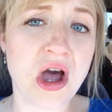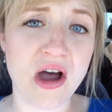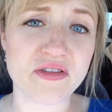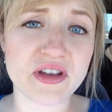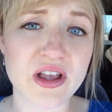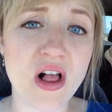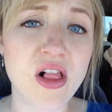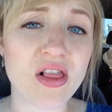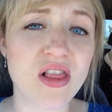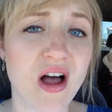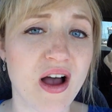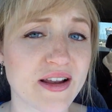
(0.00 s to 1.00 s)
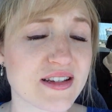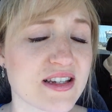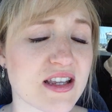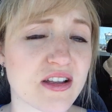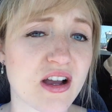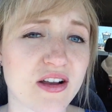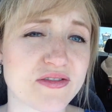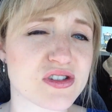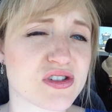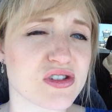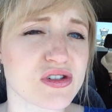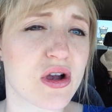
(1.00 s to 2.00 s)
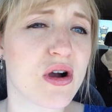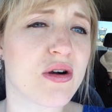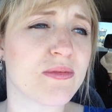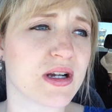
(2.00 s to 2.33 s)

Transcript: coughing a lot. He coughs so